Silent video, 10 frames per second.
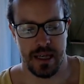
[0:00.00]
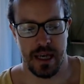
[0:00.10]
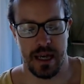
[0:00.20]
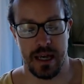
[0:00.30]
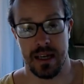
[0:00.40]

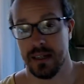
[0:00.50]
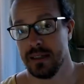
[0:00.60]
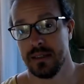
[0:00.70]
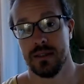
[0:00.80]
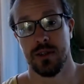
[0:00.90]
and
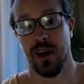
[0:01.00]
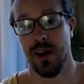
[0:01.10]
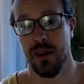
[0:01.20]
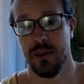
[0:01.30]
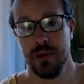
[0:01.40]
to
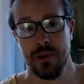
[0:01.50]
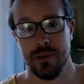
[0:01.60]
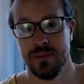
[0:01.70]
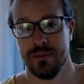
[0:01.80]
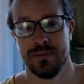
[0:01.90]
all you
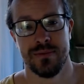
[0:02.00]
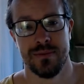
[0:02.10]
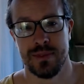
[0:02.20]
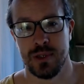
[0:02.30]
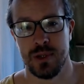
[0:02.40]

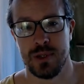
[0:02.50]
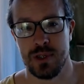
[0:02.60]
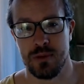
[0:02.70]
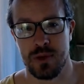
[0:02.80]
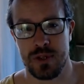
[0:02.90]

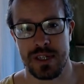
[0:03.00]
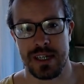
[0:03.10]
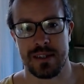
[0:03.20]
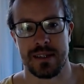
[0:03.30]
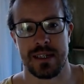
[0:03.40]
YouTubers
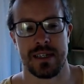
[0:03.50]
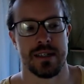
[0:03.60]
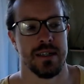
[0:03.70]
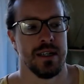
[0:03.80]
out there